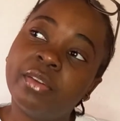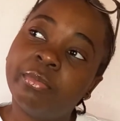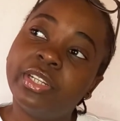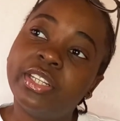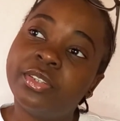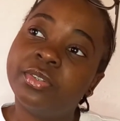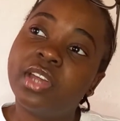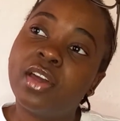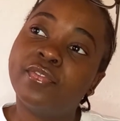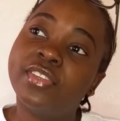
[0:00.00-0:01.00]
some really cute
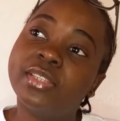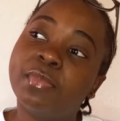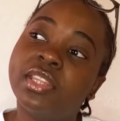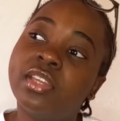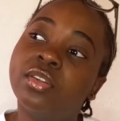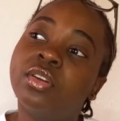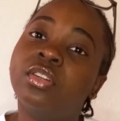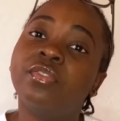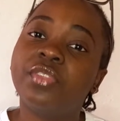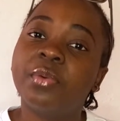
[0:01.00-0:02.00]
outfits, but then
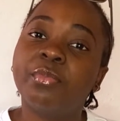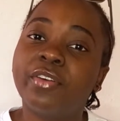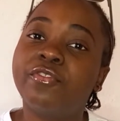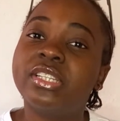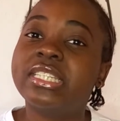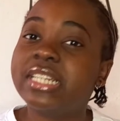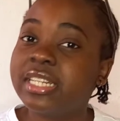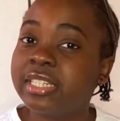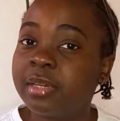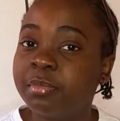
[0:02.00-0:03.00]
all of them were for
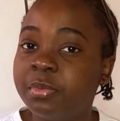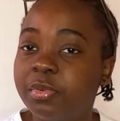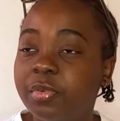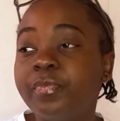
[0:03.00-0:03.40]
slender people.